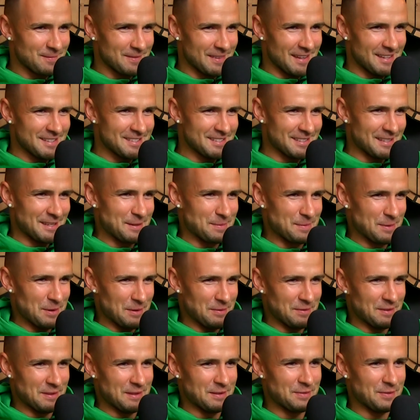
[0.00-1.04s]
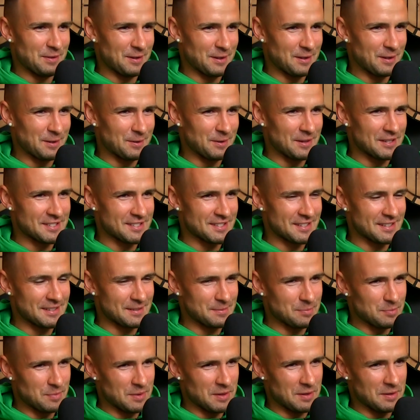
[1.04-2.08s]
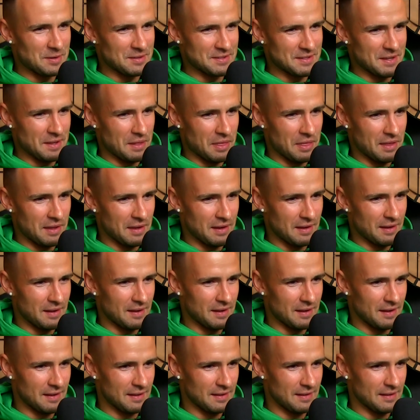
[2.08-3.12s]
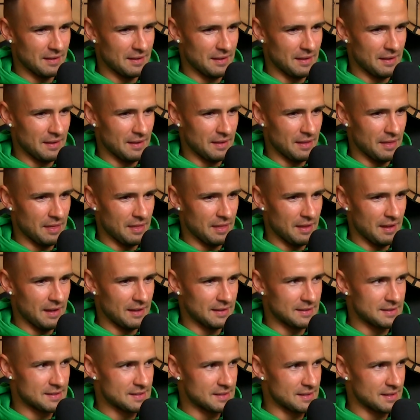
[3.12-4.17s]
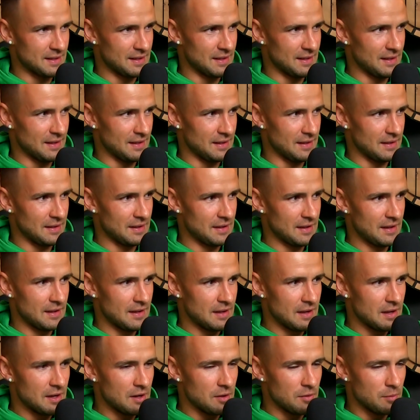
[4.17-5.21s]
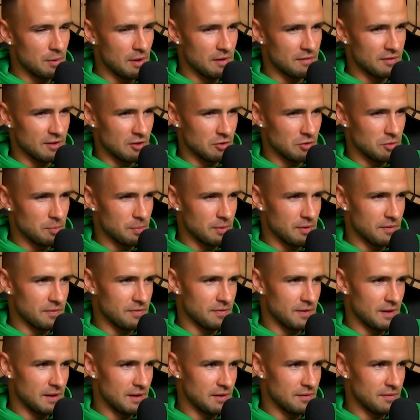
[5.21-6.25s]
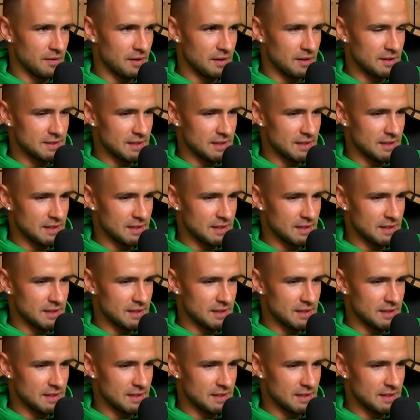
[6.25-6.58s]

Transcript: That's a little bit of a difficult question, because I think that we have a group of very, very